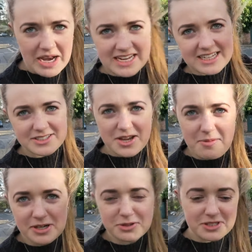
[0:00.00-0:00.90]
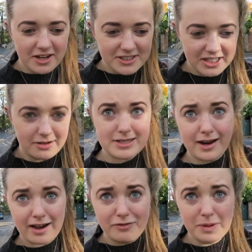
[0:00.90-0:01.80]
bleeding so much, it you're touching it. I was like,
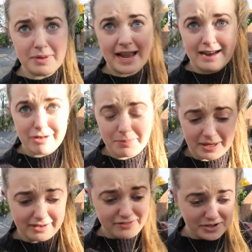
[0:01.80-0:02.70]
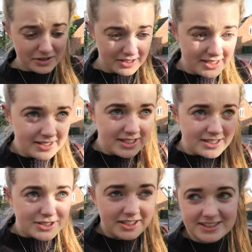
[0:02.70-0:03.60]
I've put my hair up. I have not no.
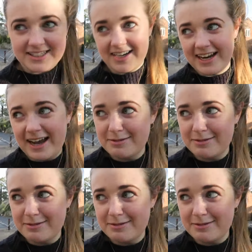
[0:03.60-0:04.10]
touched it. I